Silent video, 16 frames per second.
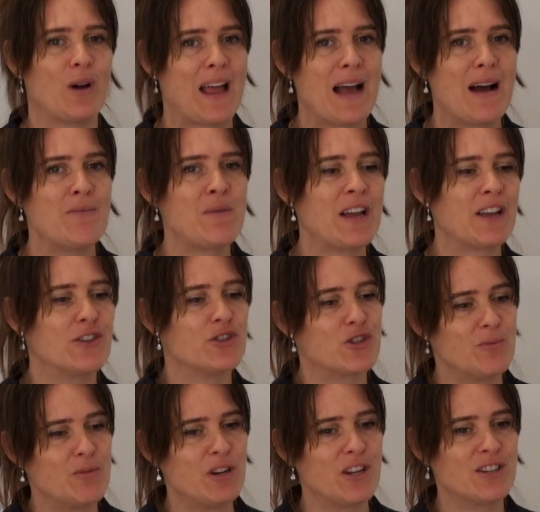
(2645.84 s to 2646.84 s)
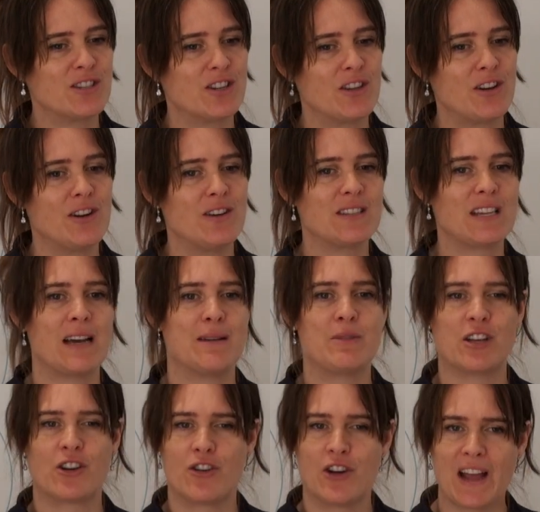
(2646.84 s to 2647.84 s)
How am I contributing to those? How am
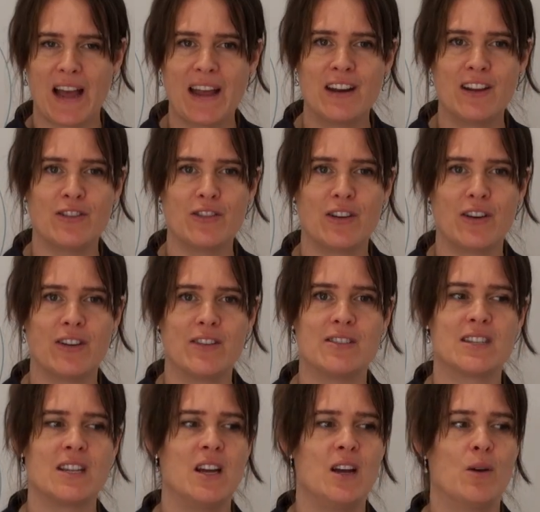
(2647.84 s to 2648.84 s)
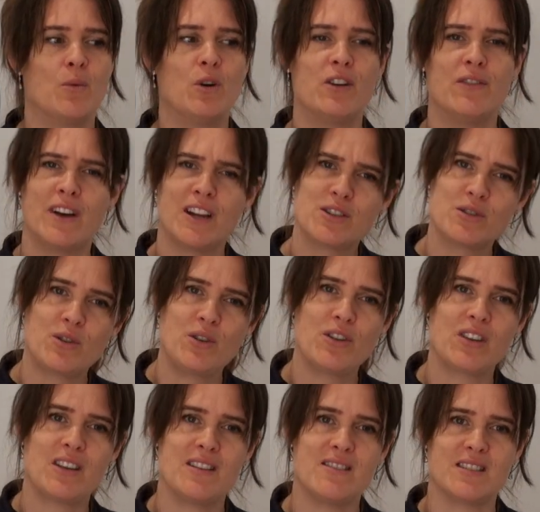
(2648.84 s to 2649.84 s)
I creating those? What have I
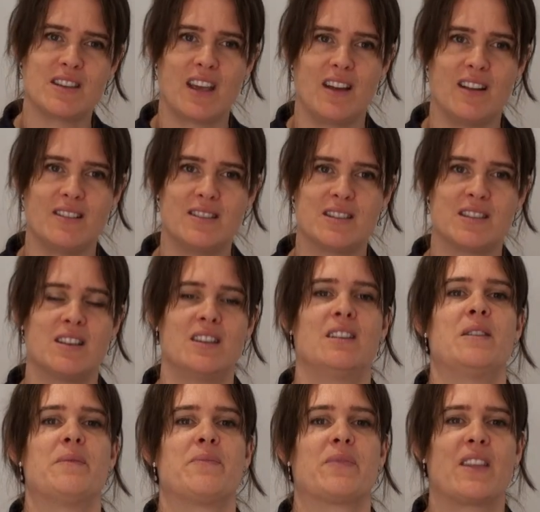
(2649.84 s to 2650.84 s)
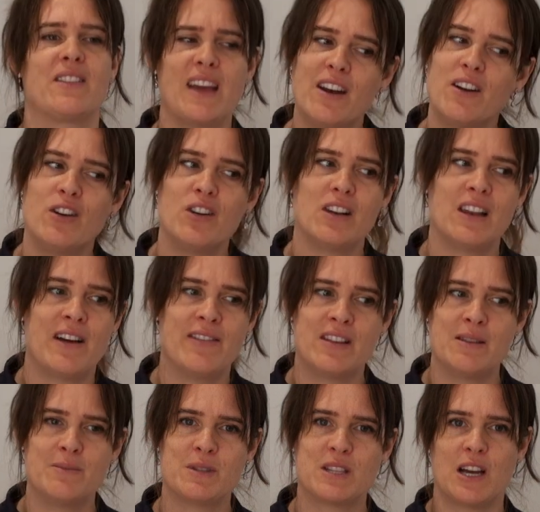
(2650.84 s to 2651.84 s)
taught these kids? They're not
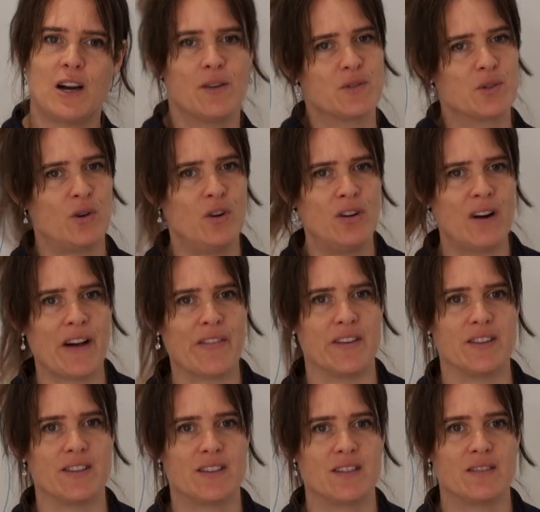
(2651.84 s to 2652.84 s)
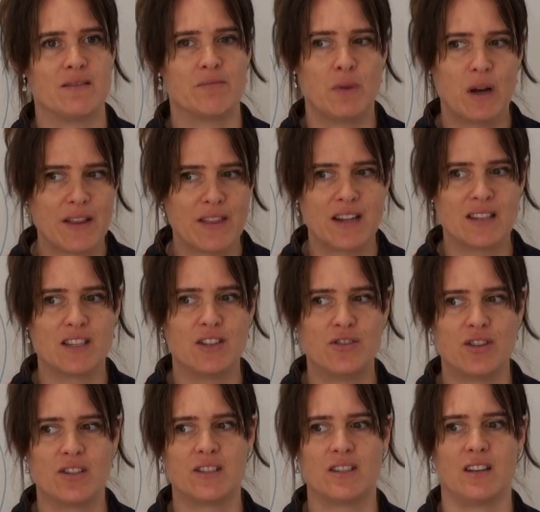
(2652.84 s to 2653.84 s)
loving themselves or others. Wow, that's
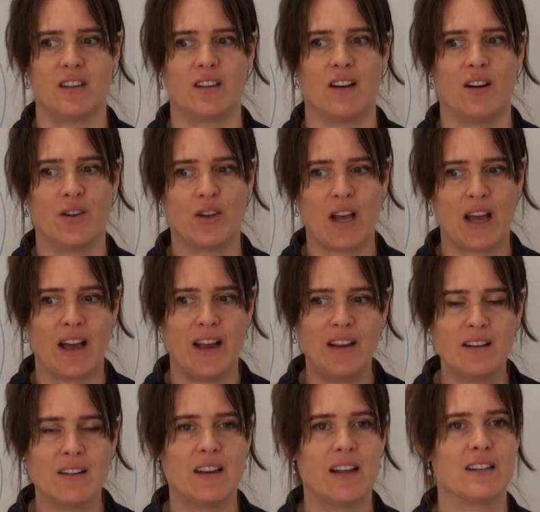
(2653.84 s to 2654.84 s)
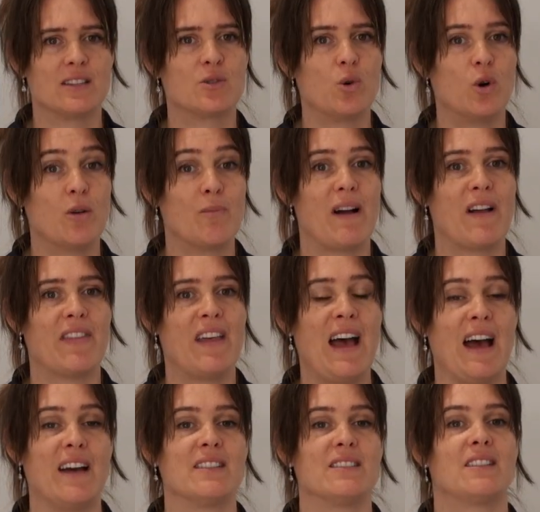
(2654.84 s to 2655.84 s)
interesting. Okay, let's talk about
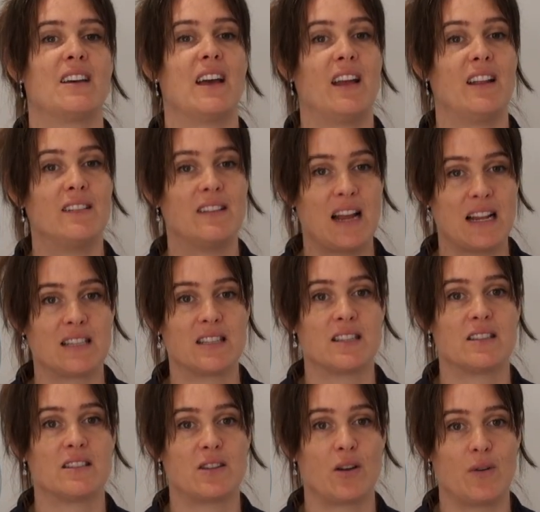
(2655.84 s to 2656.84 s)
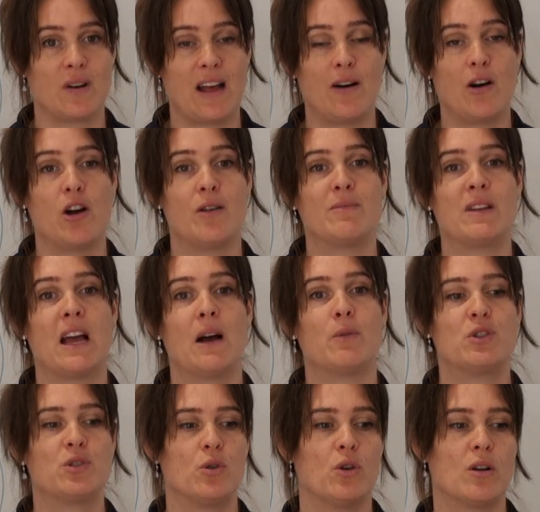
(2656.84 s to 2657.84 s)
that. And that's, so in our home now,
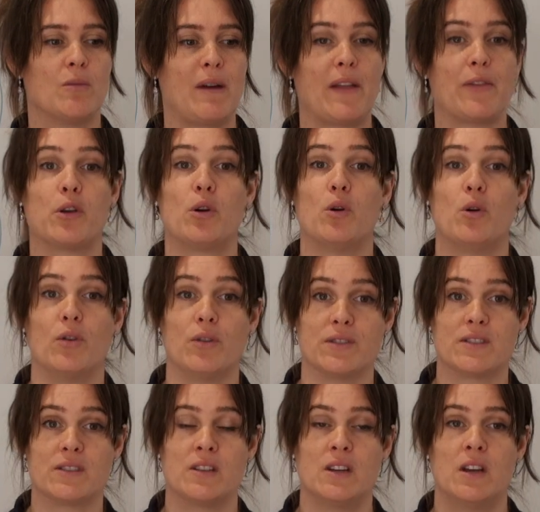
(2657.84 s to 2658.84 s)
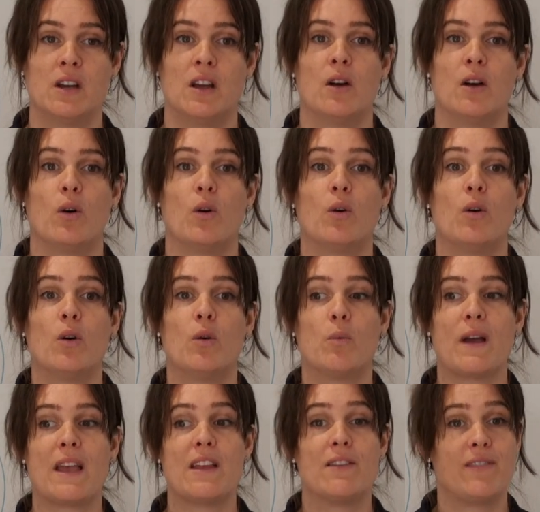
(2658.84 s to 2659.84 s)
we talk about the cause or
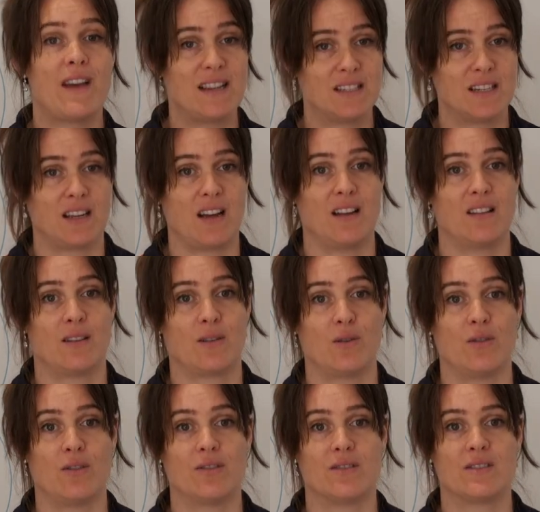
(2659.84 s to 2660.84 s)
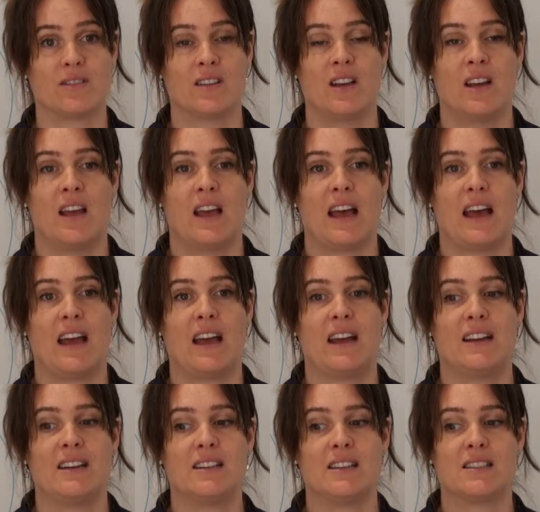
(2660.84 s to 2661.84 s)
we investigate the cause.
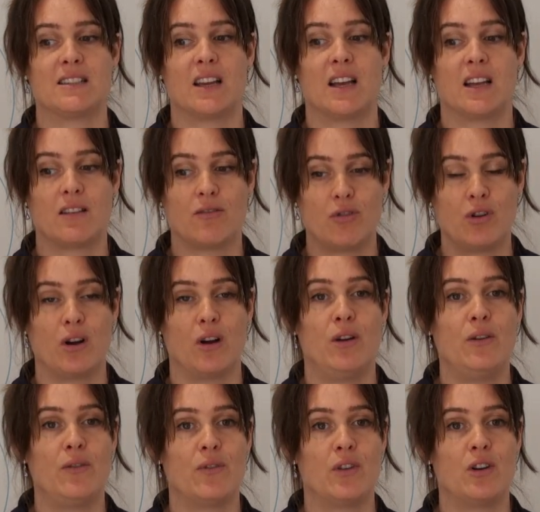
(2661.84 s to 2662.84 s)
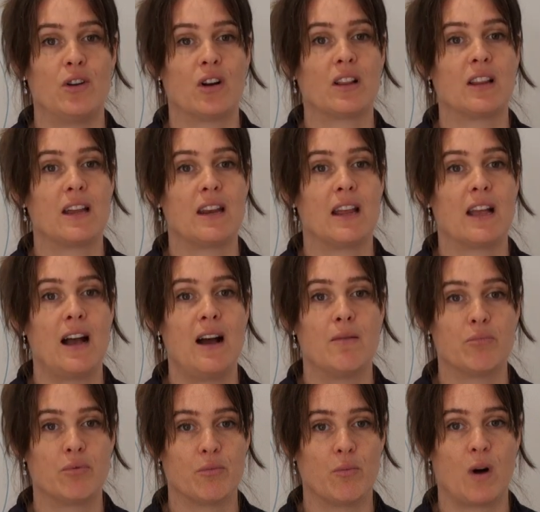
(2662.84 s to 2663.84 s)
And it's like, you know, if you're not cleaning
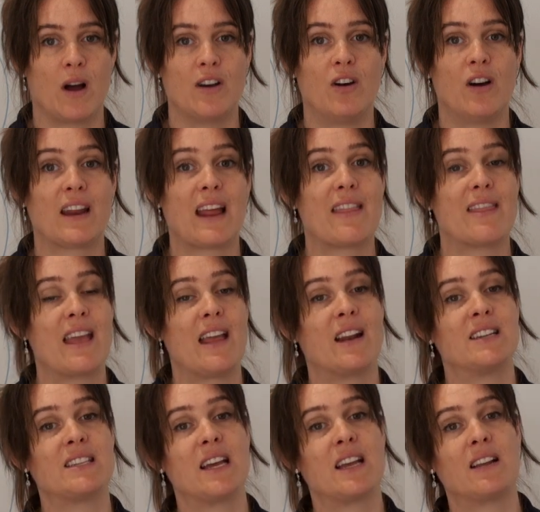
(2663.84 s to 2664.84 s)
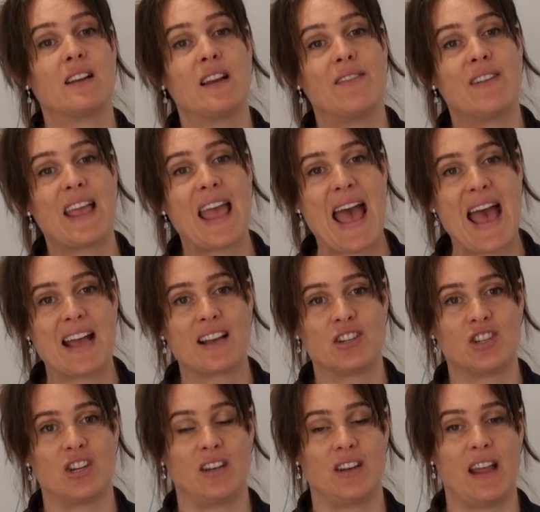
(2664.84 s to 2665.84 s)
up, why not? And then I take a loving
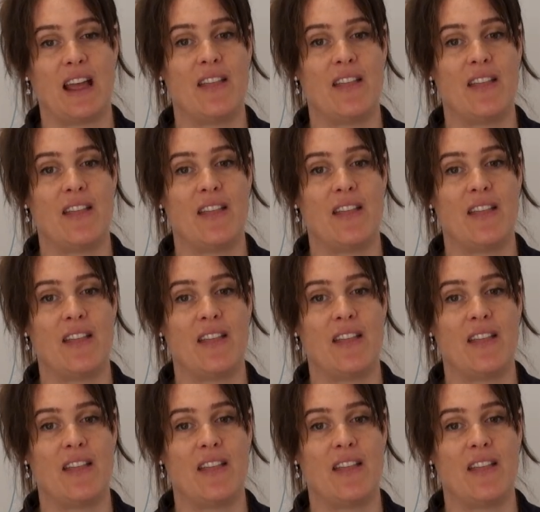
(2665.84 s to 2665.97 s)
action.